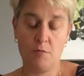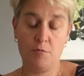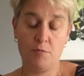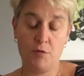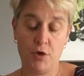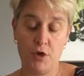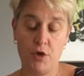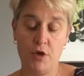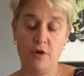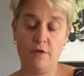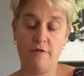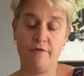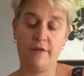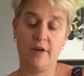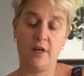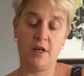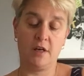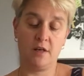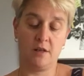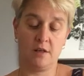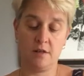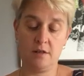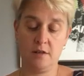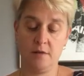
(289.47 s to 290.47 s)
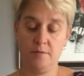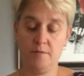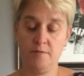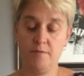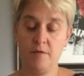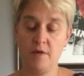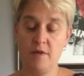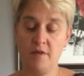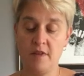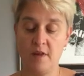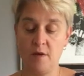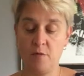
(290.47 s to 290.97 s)
Perfect.
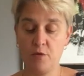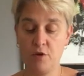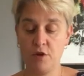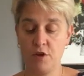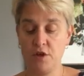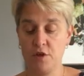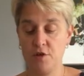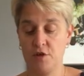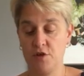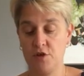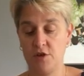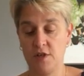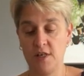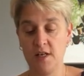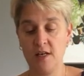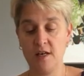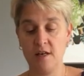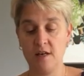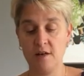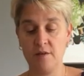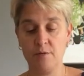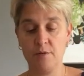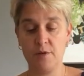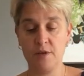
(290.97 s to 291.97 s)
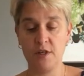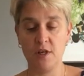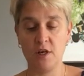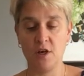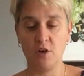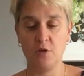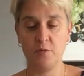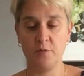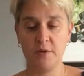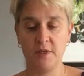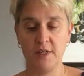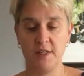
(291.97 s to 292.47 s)
And then what you should have when you
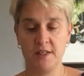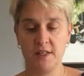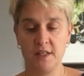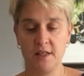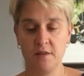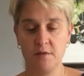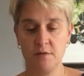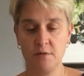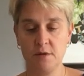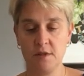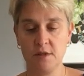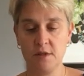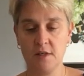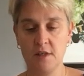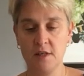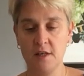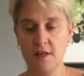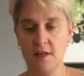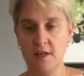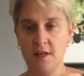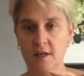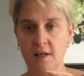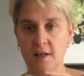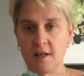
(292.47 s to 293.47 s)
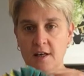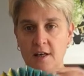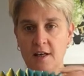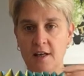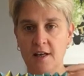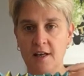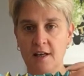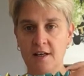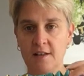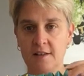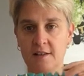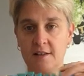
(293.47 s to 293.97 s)
open it out
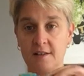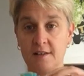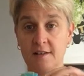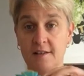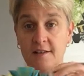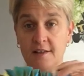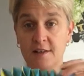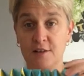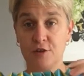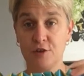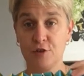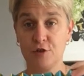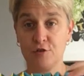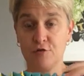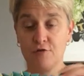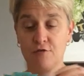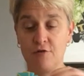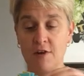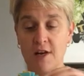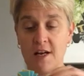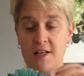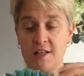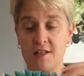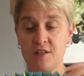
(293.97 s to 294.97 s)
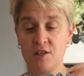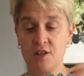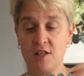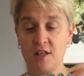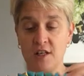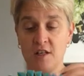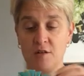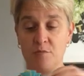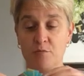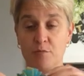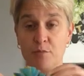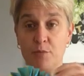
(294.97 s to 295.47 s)
is the
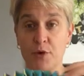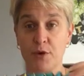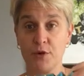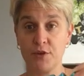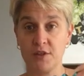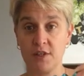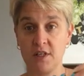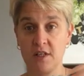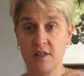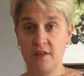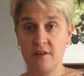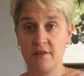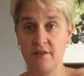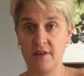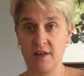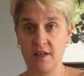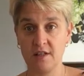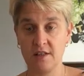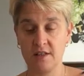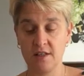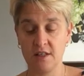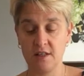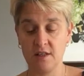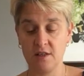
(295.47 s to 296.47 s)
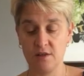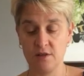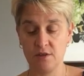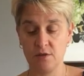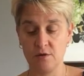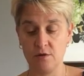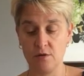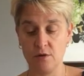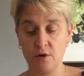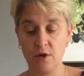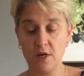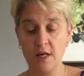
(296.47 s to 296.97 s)
stretchy body of our
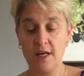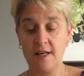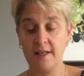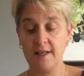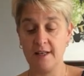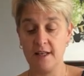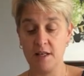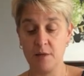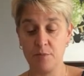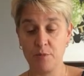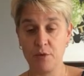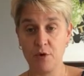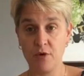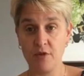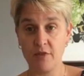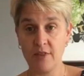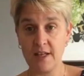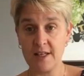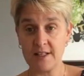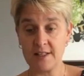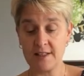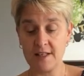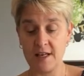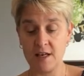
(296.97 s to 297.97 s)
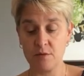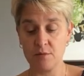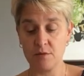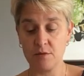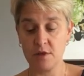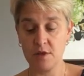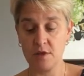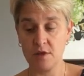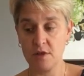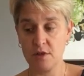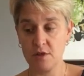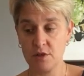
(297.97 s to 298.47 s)
dinosaur. Now you put that down
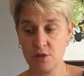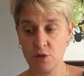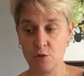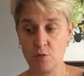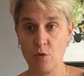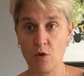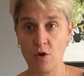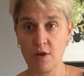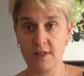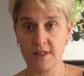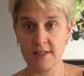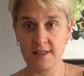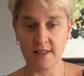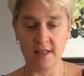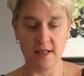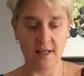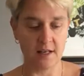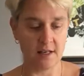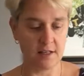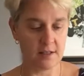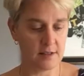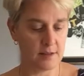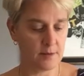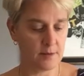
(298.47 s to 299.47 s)
to one side.